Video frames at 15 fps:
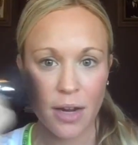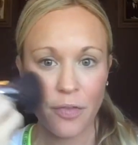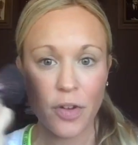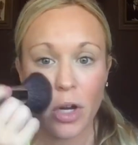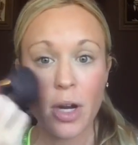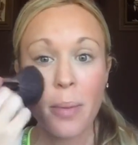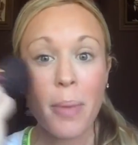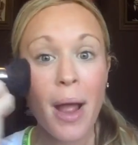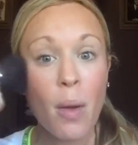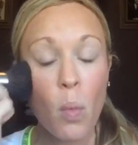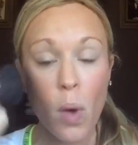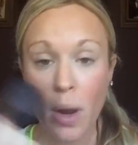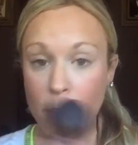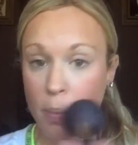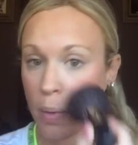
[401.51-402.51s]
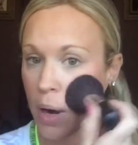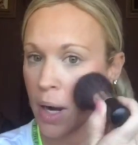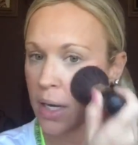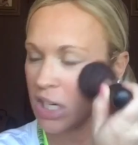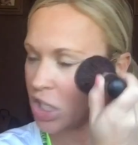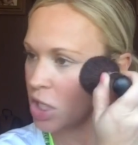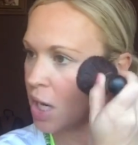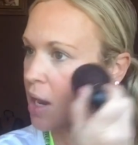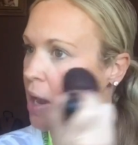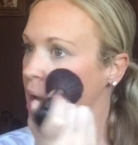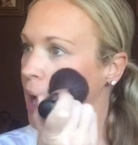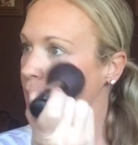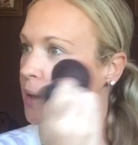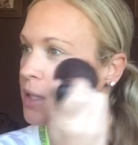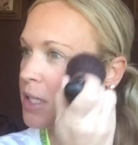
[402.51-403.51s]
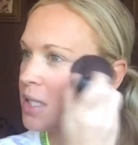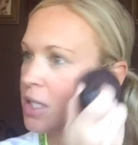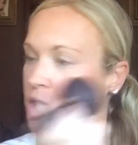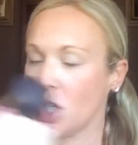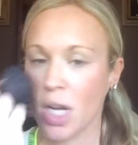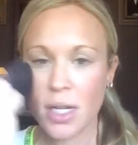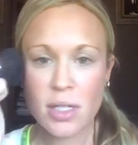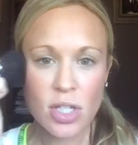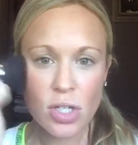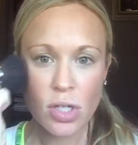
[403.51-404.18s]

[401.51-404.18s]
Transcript: And if you're going to buy one brush, I suggest